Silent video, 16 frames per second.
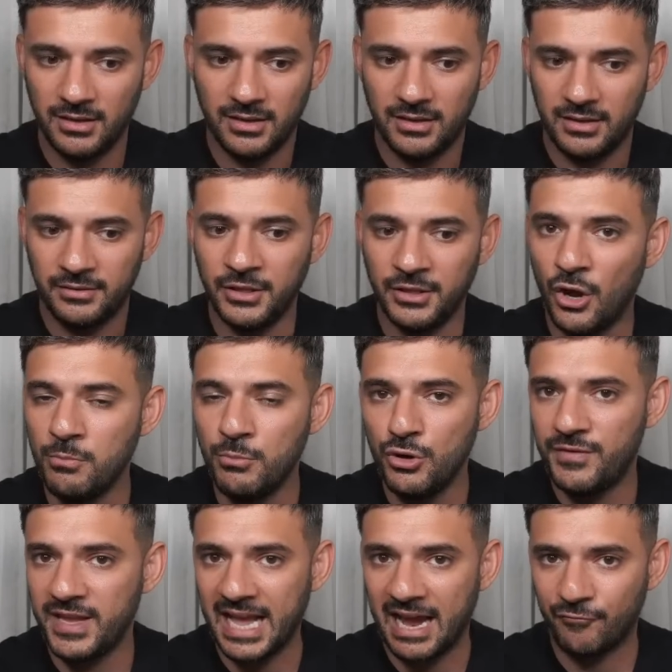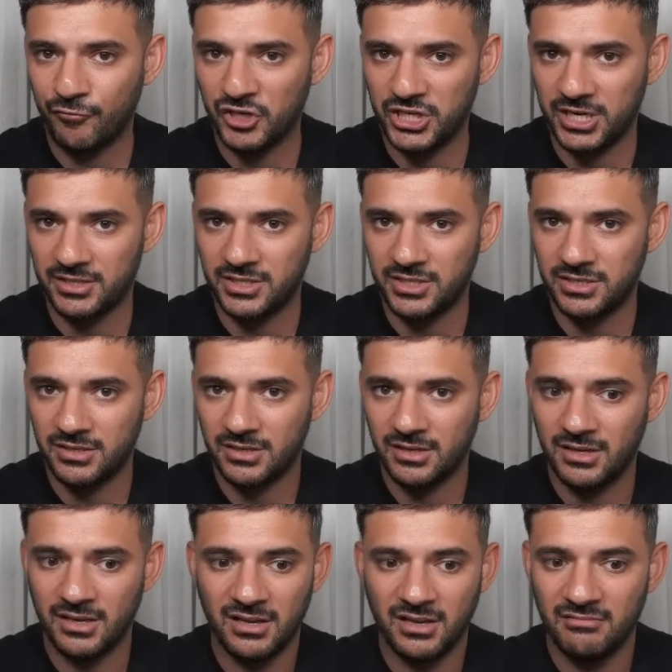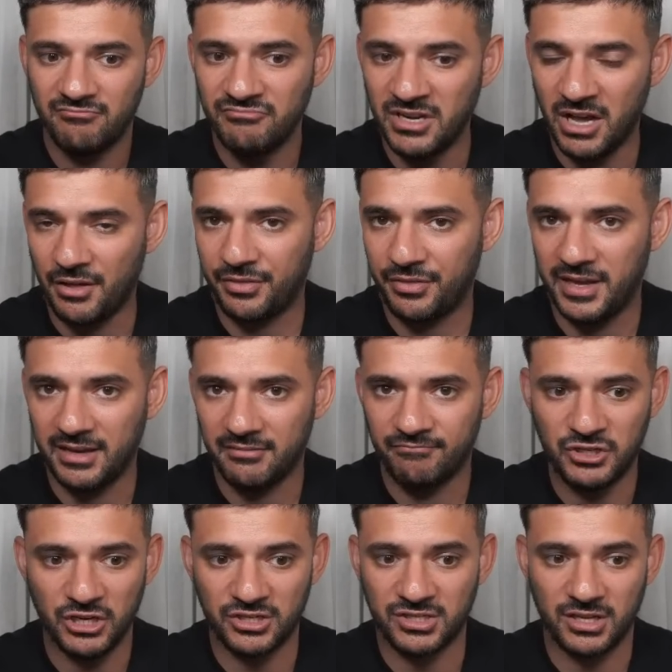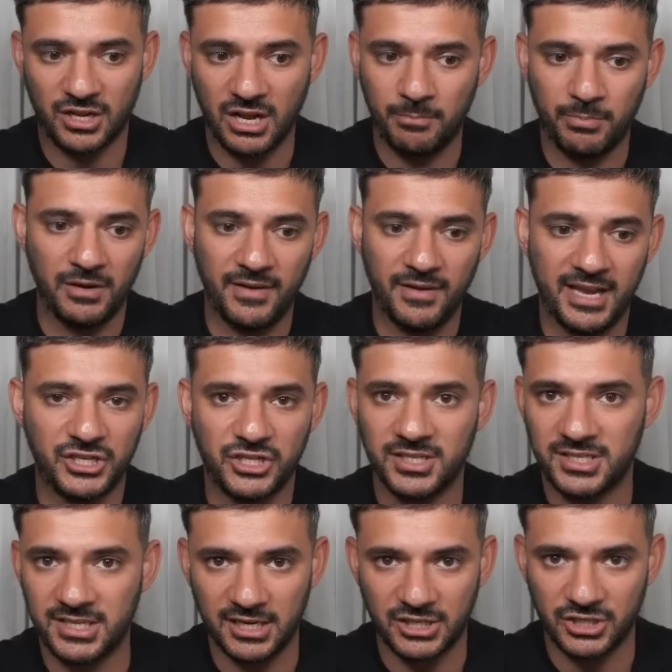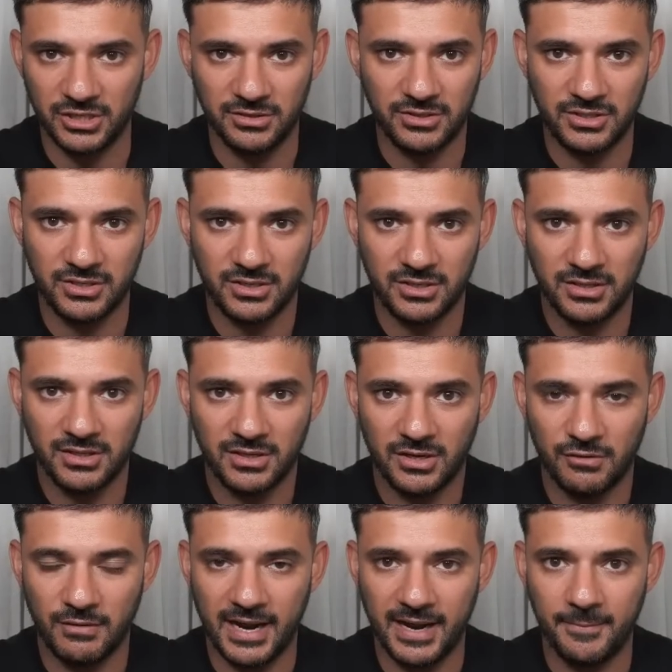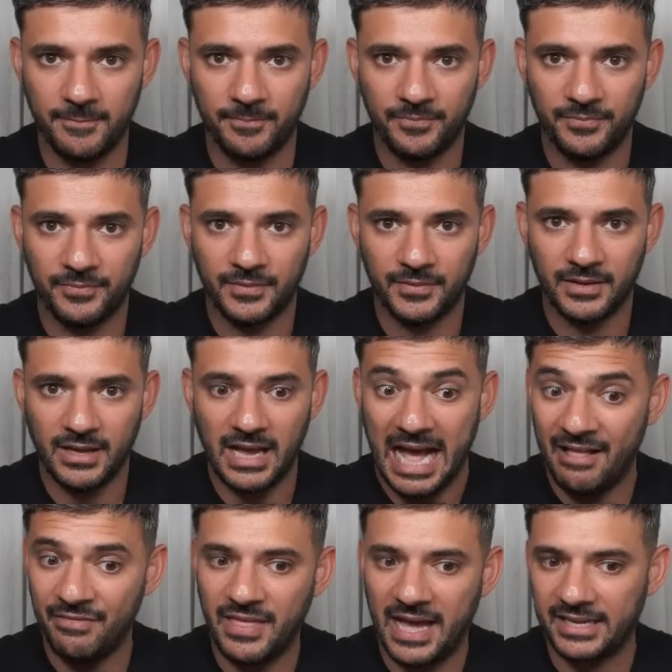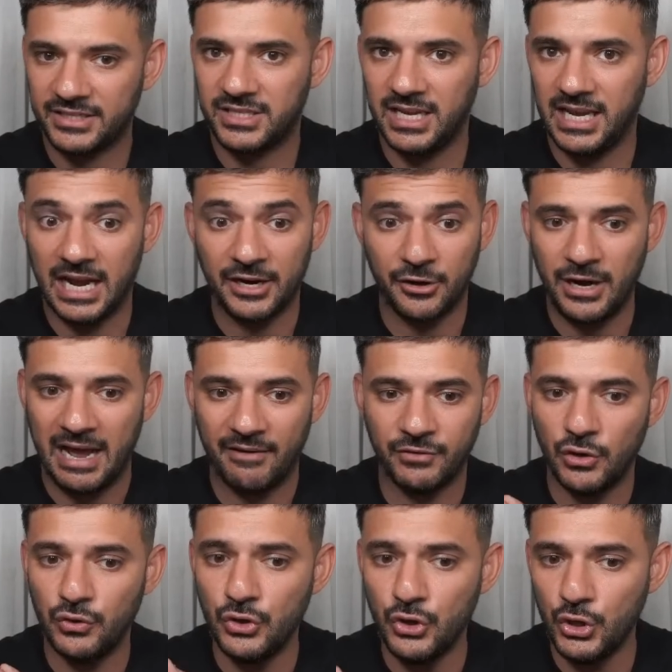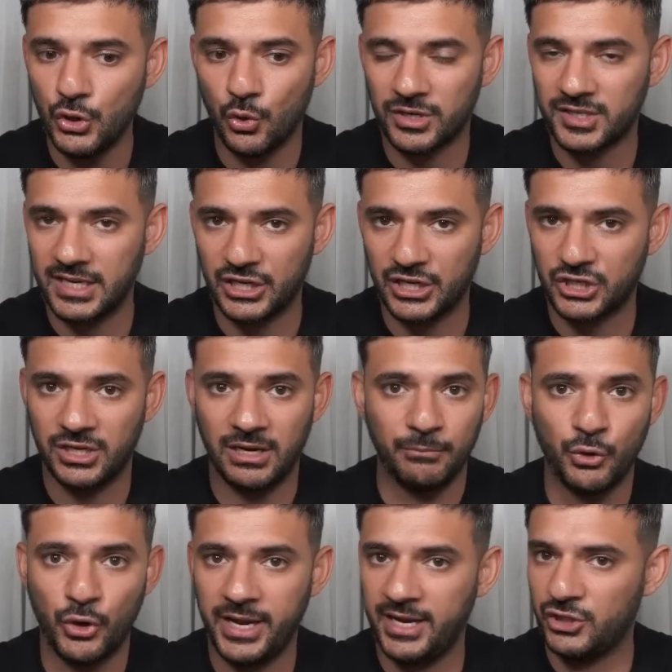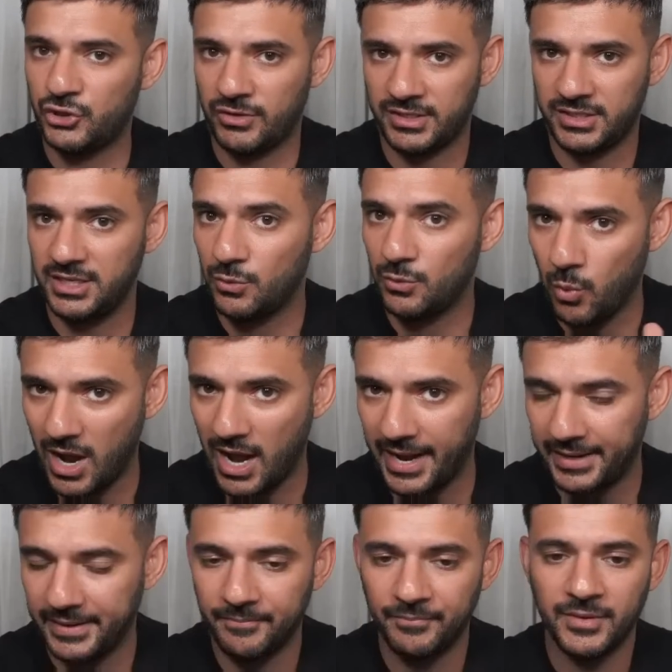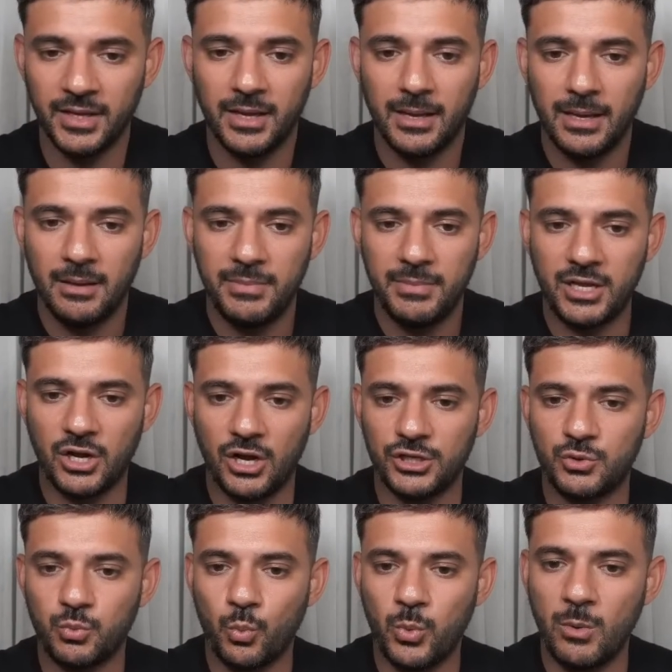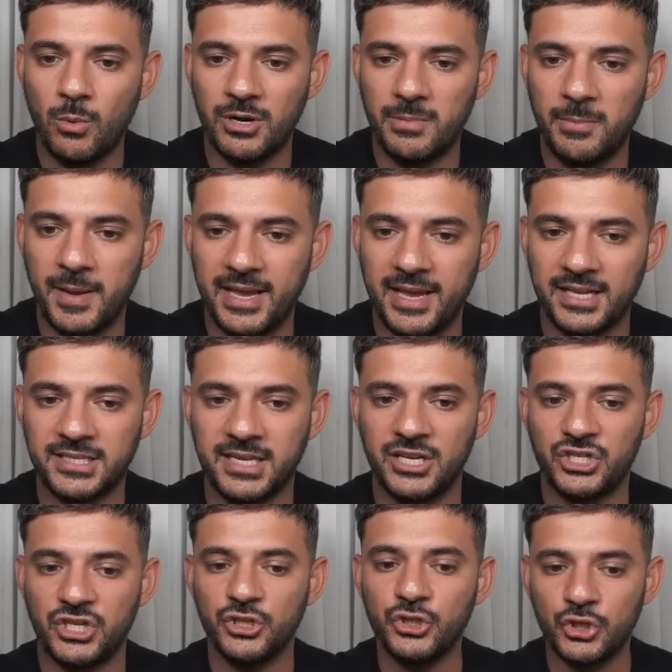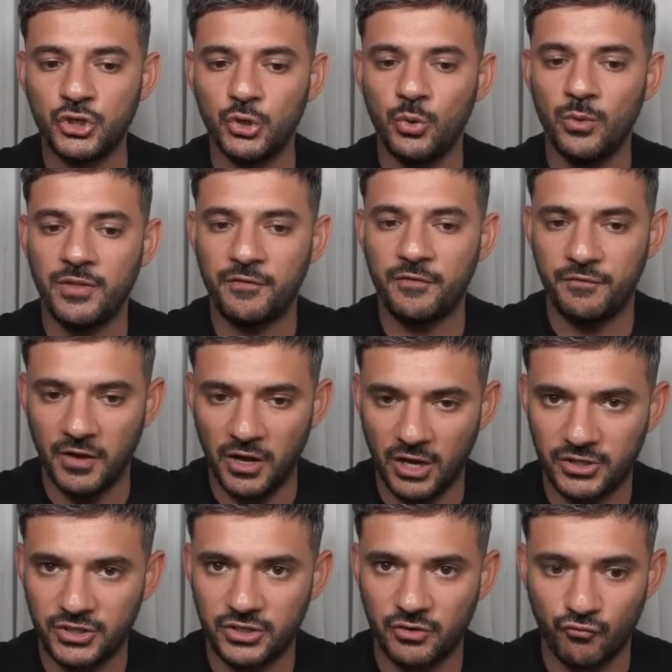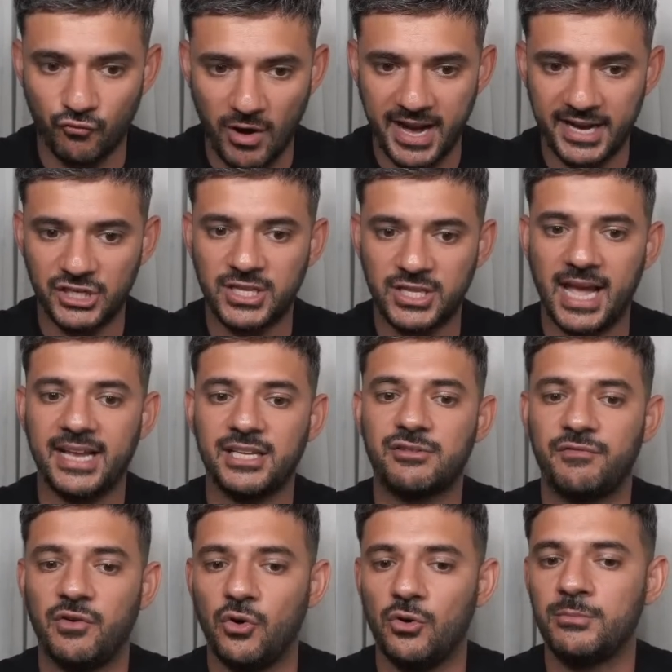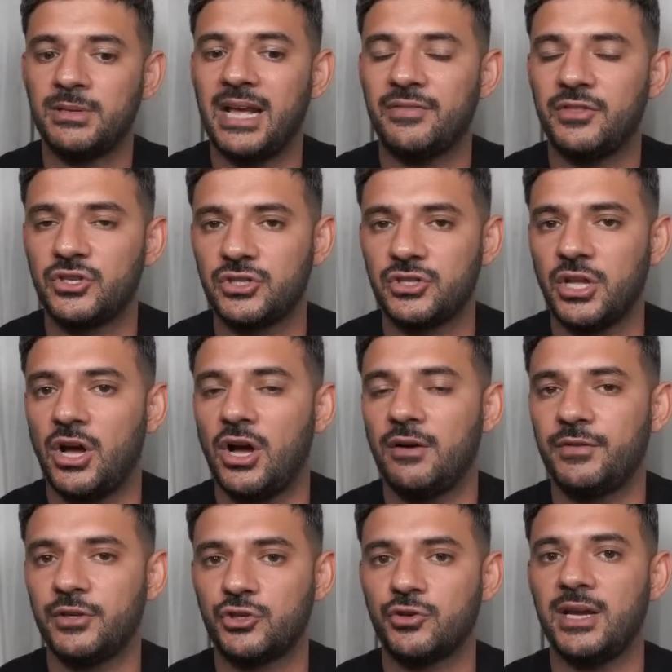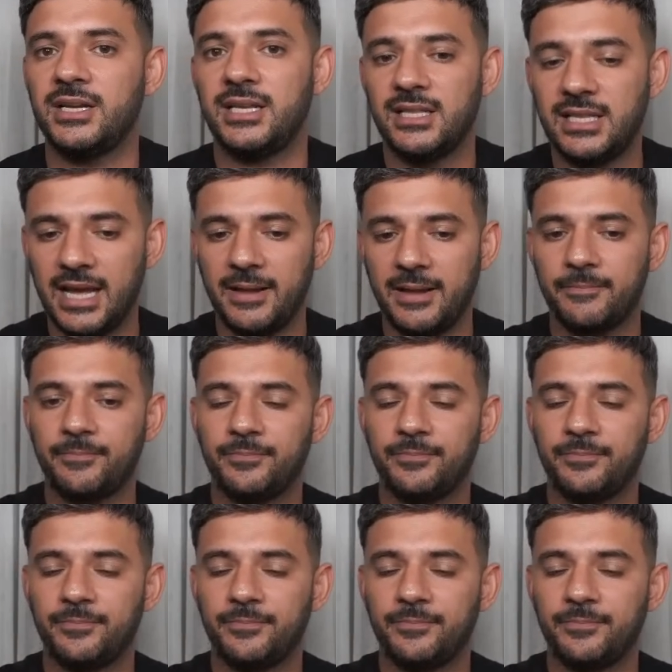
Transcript: No moving averages, nothing. Just a couple of Asian sessions, all right? And that's it. I don't have no New York session. I'm not interested. Why? Because we want to be paying attention to the first range that is formed at the start of the trading day.